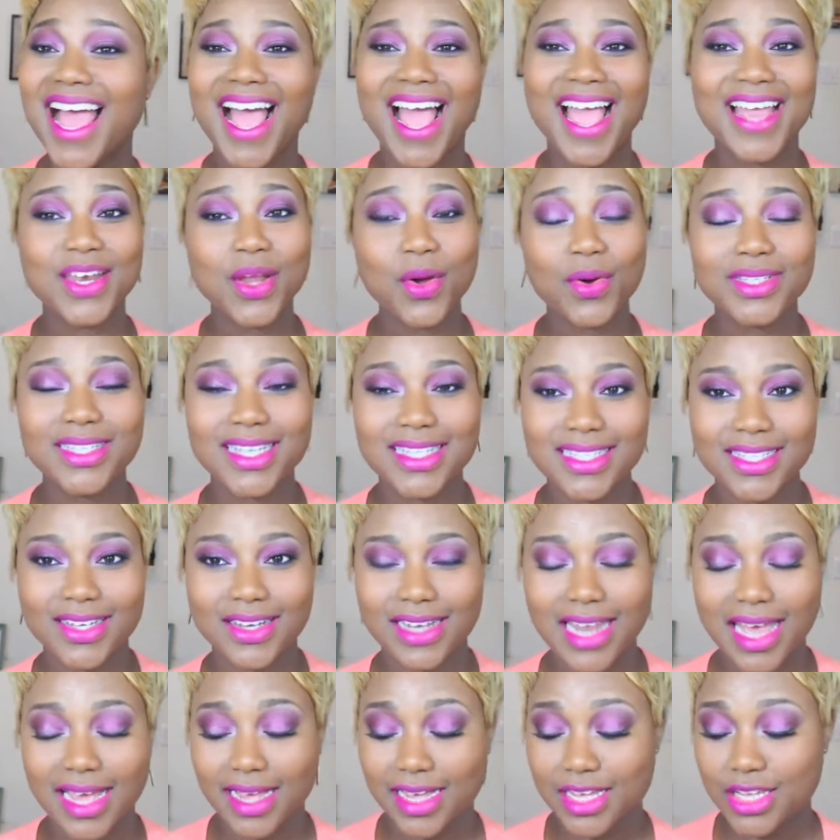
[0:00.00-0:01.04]
I know it doesn't
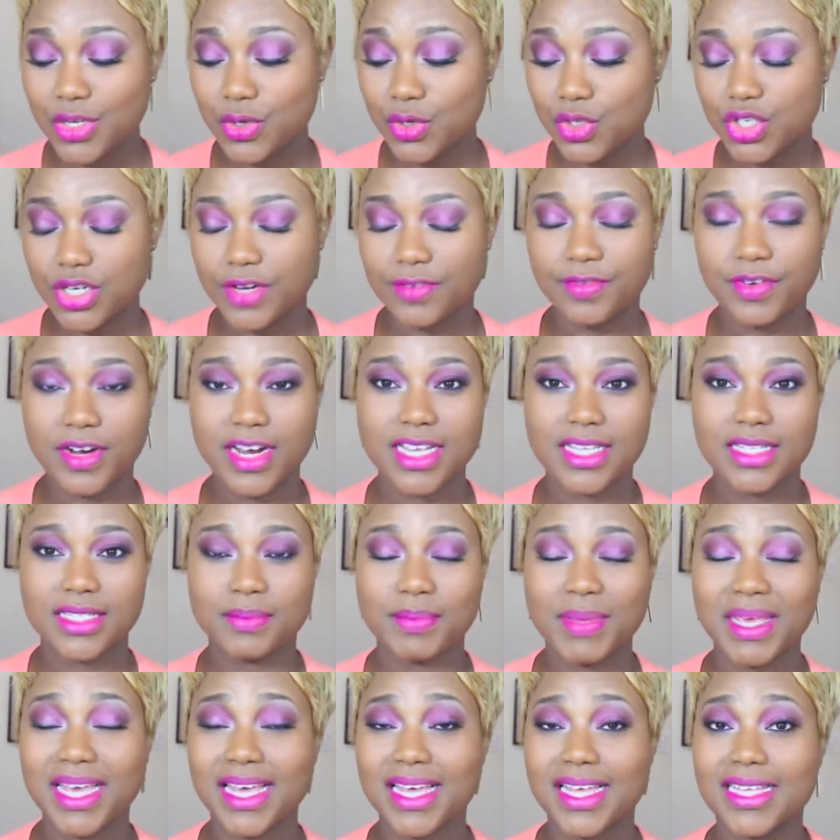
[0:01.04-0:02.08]
look like a huge difference
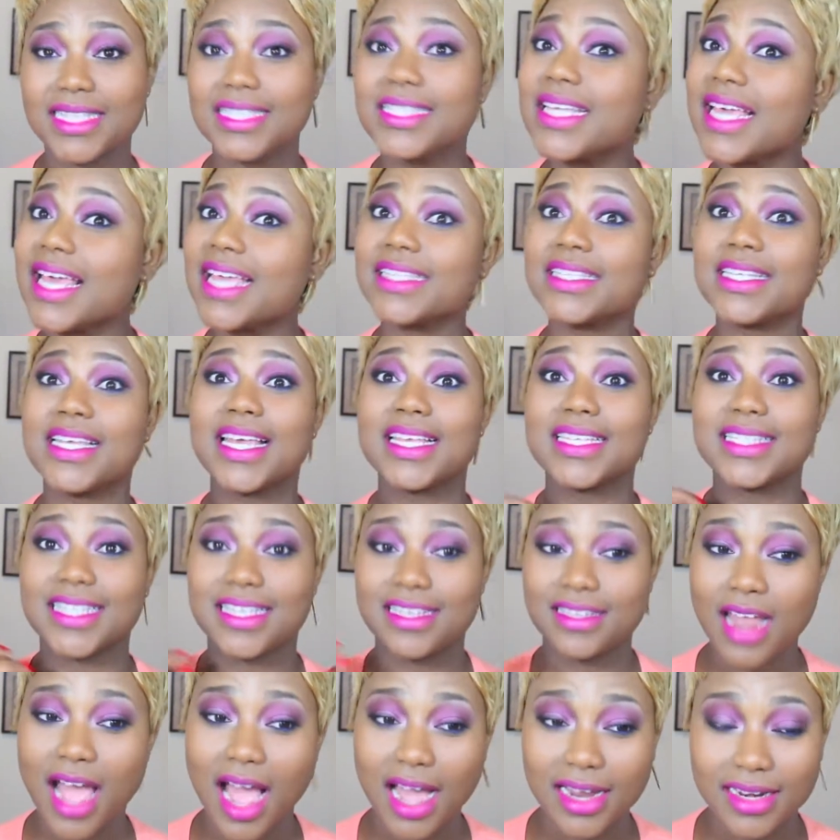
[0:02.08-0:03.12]
because it
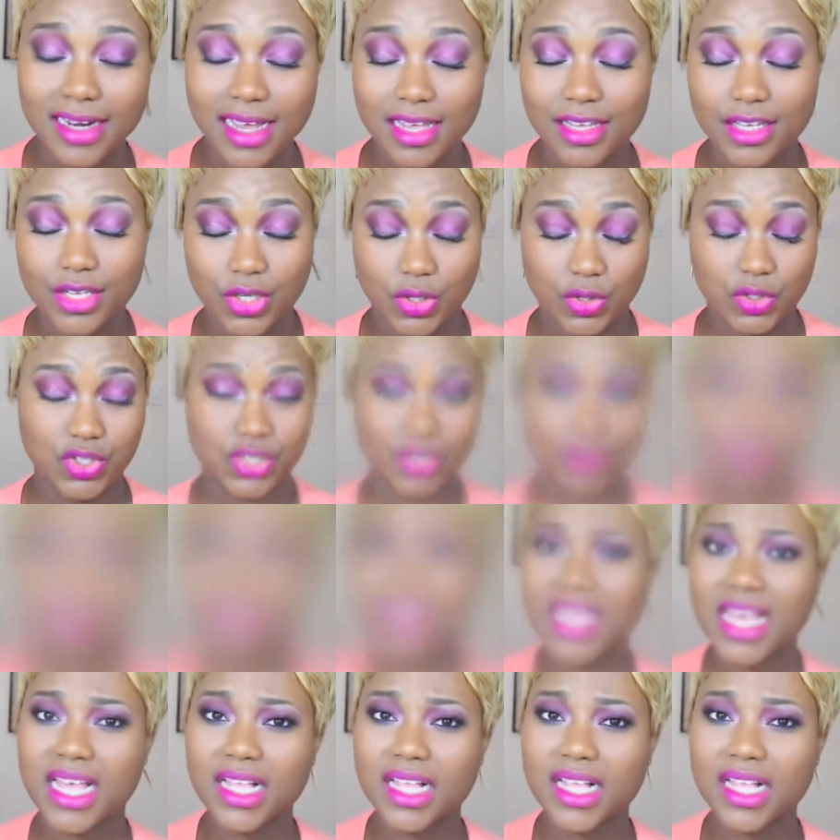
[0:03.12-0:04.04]
is not a huge difference.